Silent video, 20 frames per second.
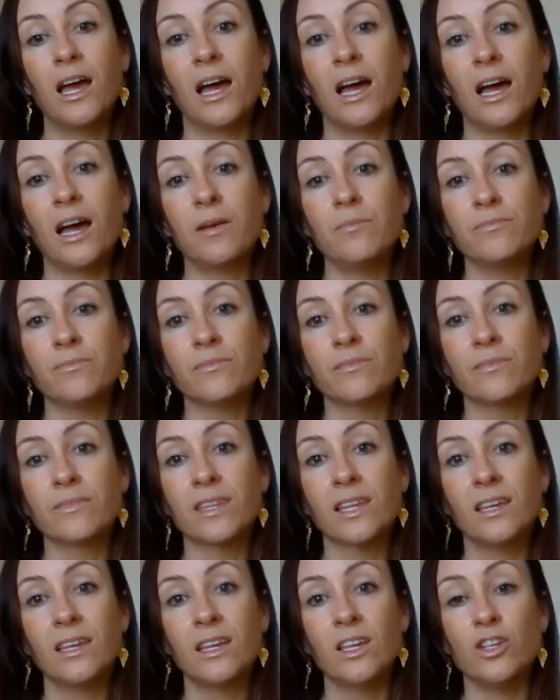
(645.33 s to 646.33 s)

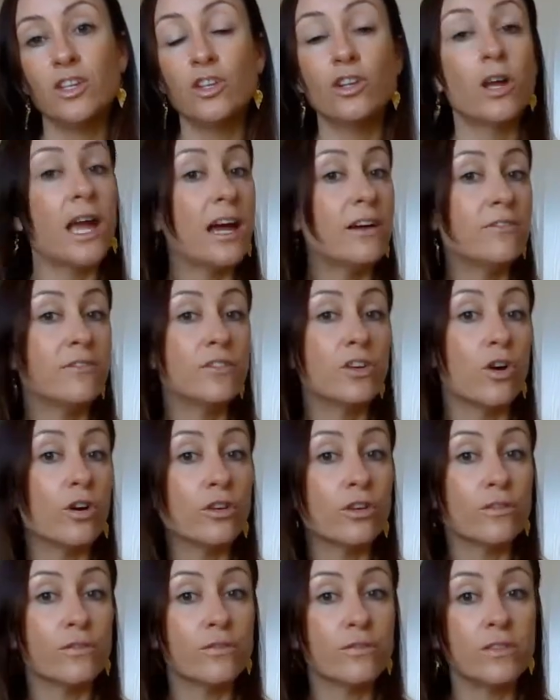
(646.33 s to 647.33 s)
have
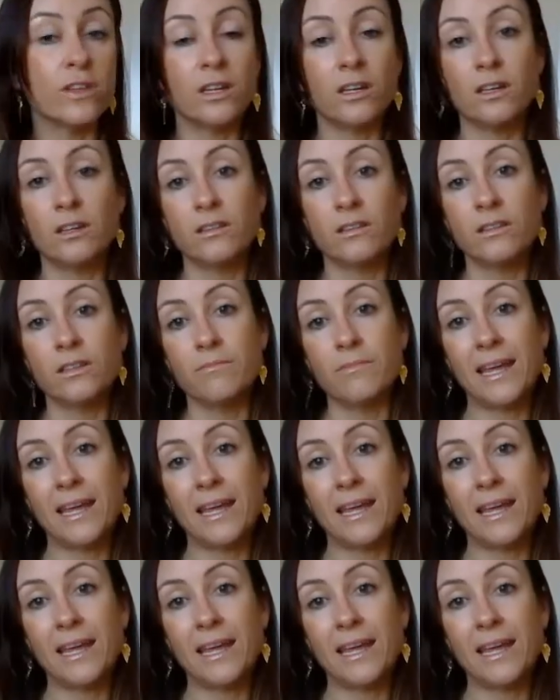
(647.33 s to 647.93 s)
gone off the